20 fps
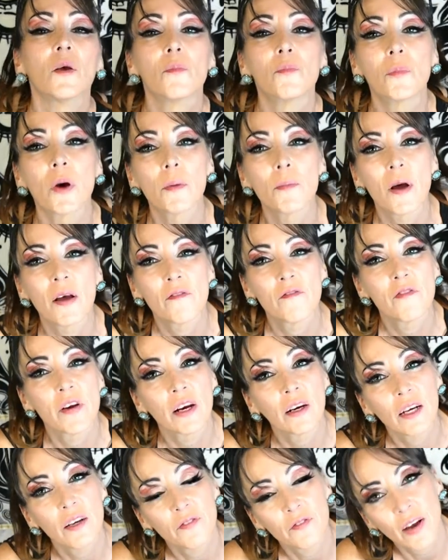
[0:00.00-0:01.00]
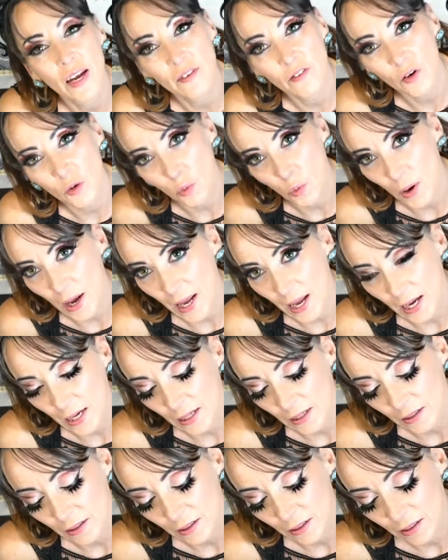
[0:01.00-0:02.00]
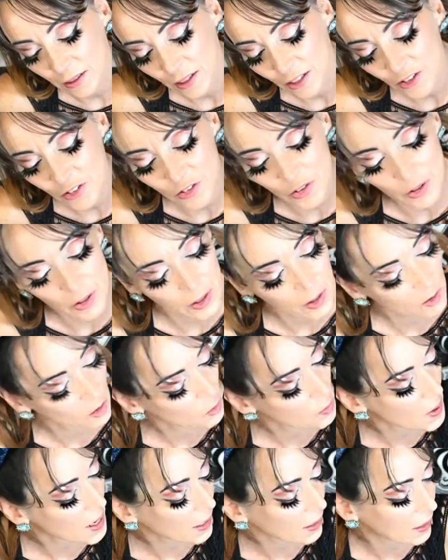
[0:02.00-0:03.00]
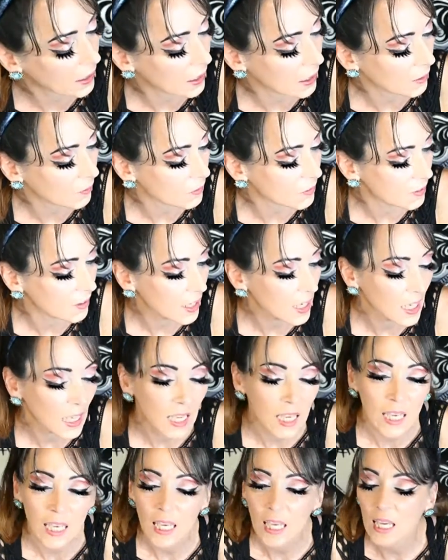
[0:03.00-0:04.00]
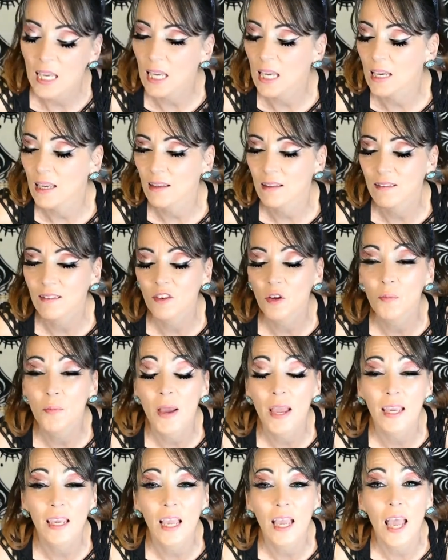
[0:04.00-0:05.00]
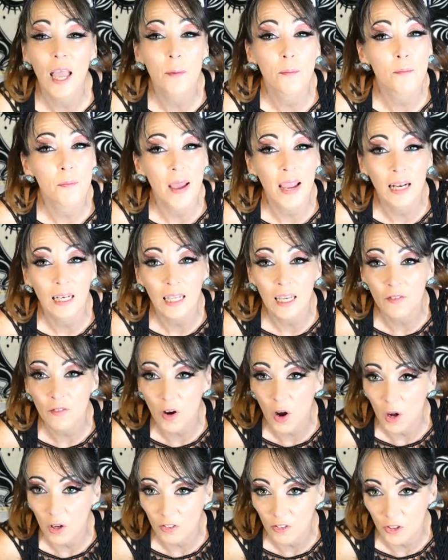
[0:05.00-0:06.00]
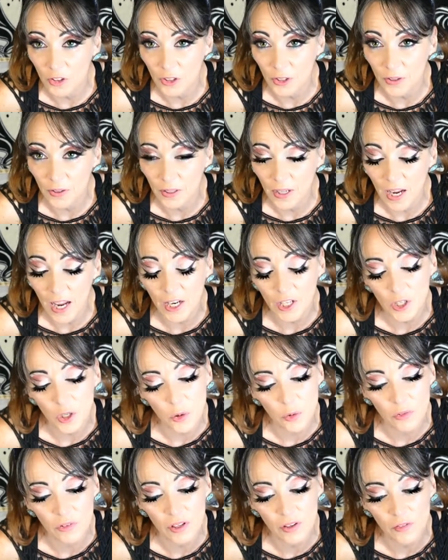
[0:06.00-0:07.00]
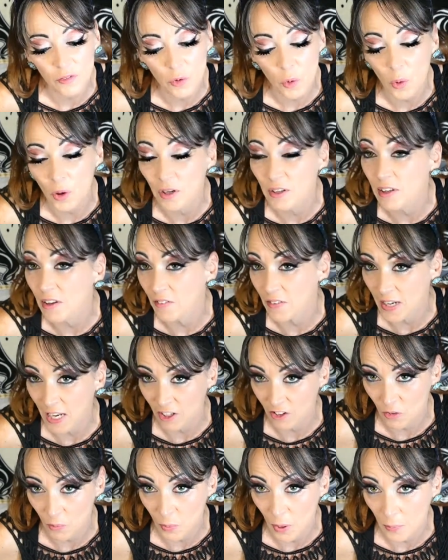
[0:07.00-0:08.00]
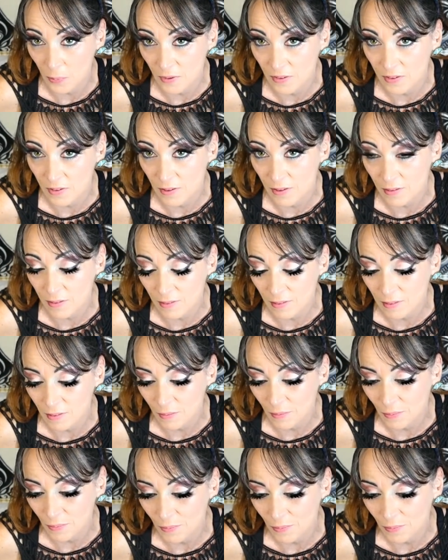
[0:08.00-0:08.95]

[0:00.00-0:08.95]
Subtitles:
But my very favorite way to use bay leaves is to make a bay leaf altar and use it for divination purposes